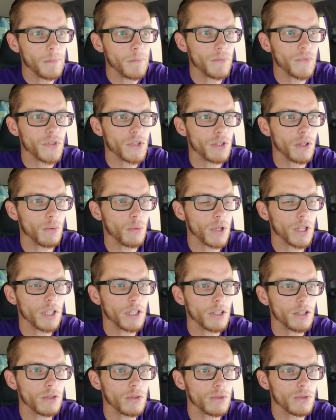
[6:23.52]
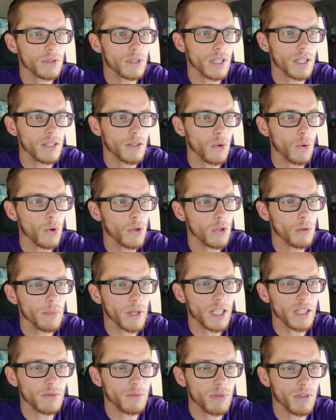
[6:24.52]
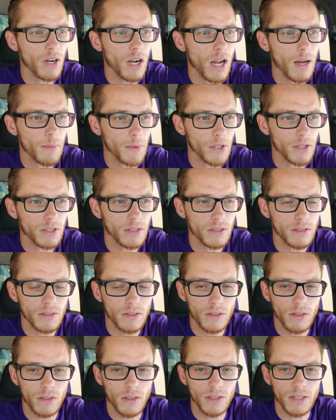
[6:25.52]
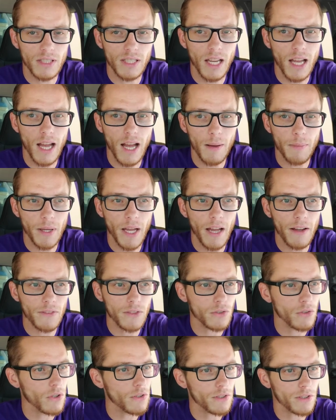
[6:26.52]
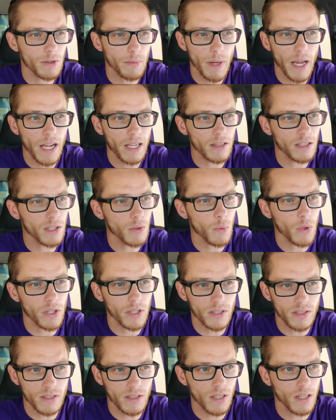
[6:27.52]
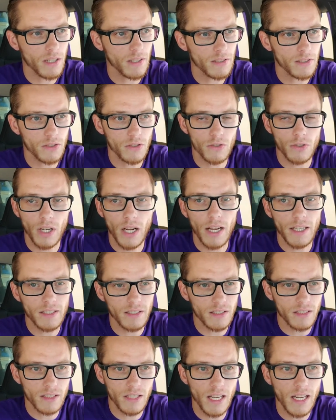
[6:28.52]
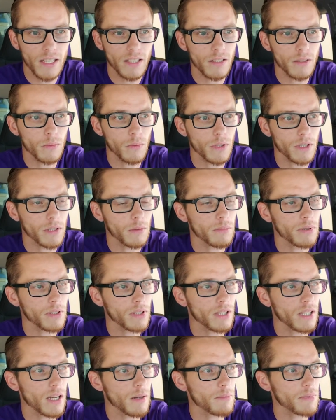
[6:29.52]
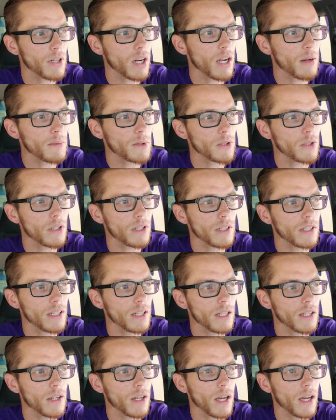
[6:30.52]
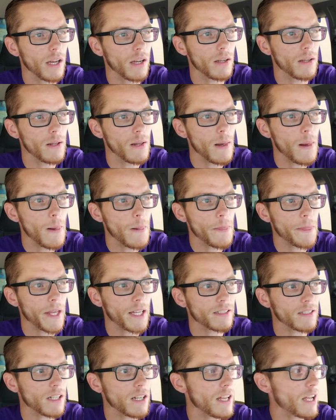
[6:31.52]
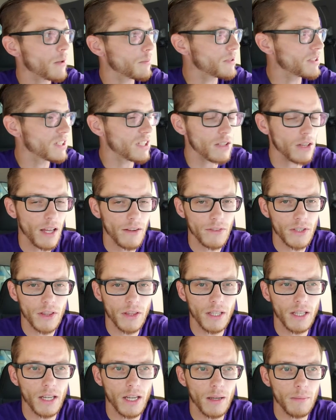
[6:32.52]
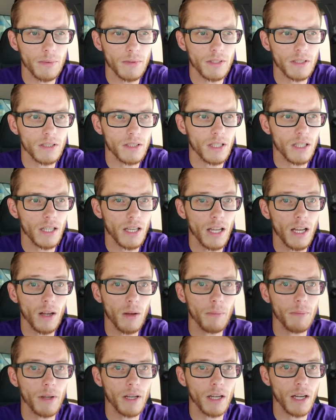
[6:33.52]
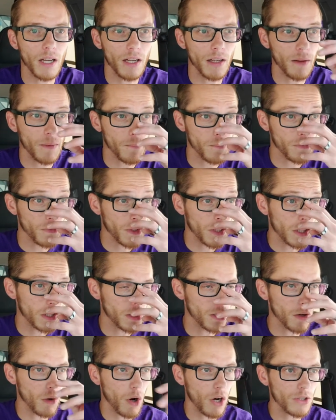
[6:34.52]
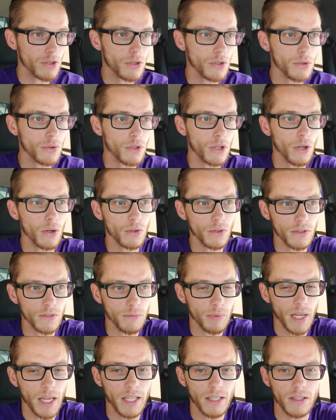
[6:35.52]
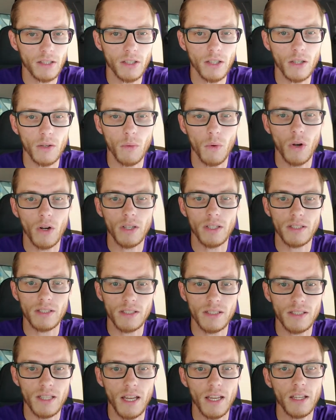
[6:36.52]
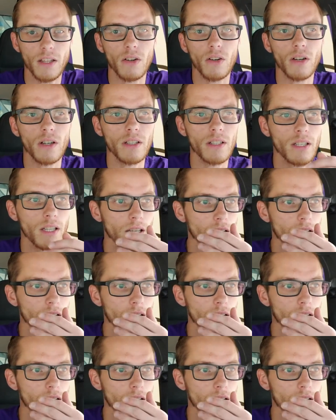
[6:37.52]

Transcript: So we're going to use an oil-based primer on top. After all the spackling work is done, it's dried and sanded, we're going to put that primer on, and that's going to help seal everything up. It's going to help our 2 coats of paint to go on and stay on.